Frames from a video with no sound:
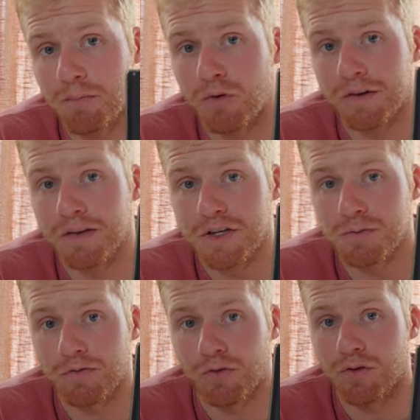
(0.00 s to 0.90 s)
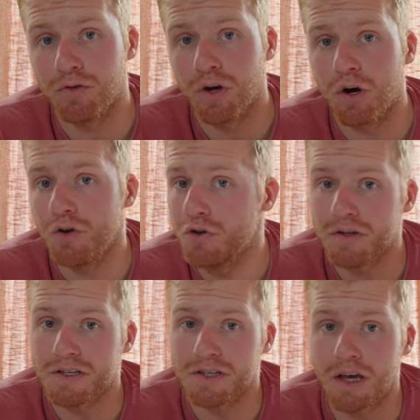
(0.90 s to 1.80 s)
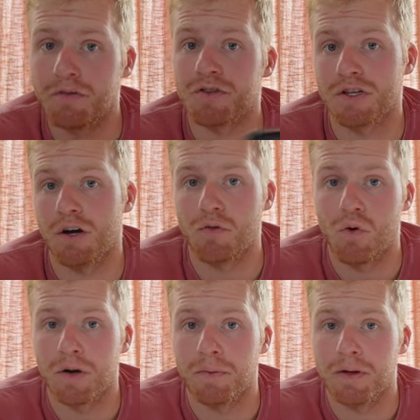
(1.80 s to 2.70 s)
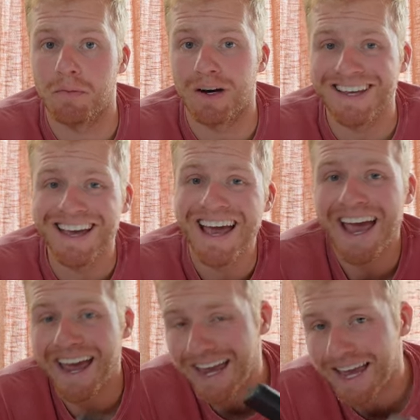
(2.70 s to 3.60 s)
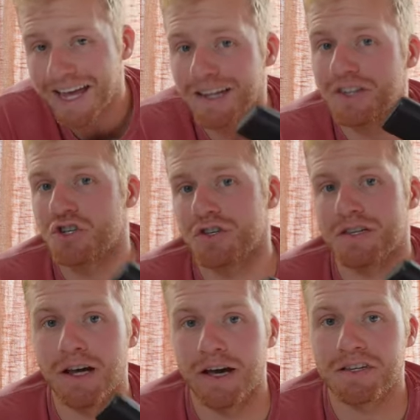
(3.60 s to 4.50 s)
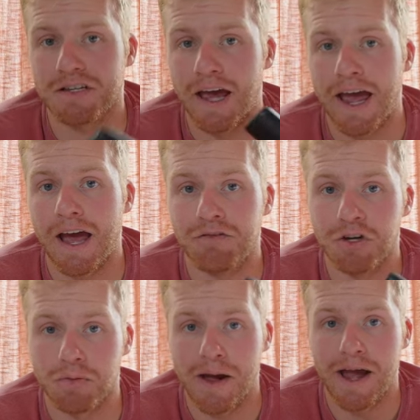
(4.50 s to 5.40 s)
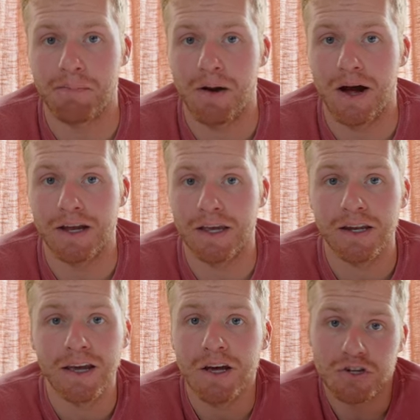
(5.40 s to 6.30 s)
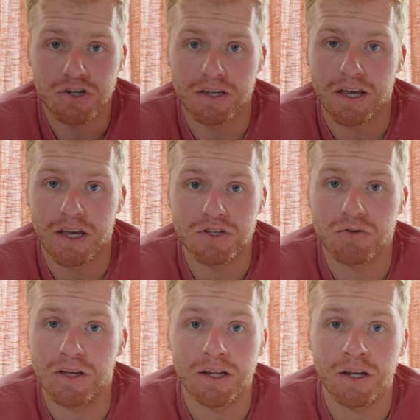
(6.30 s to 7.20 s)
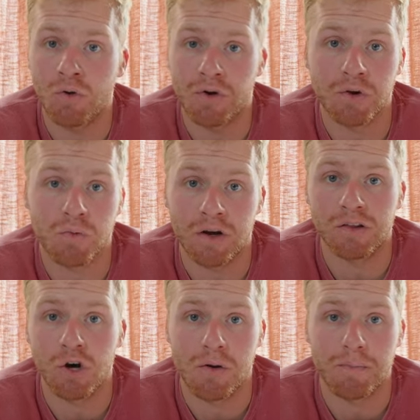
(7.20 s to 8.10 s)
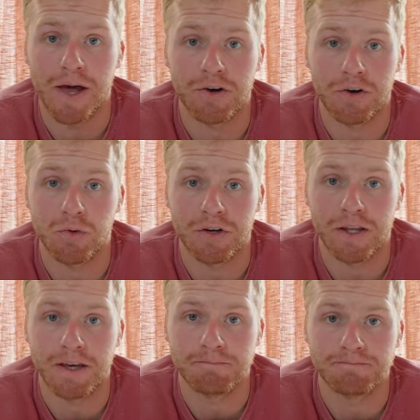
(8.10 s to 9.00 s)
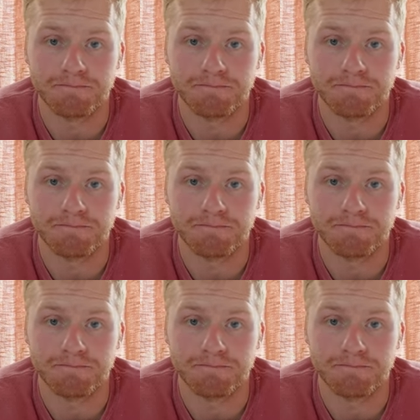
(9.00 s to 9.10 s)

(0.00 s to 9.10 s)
up one of these before you go, you could save yourself quite a bit of money, and it's just nice to have in your back pocket just in case you need it or you're running low on battery one day.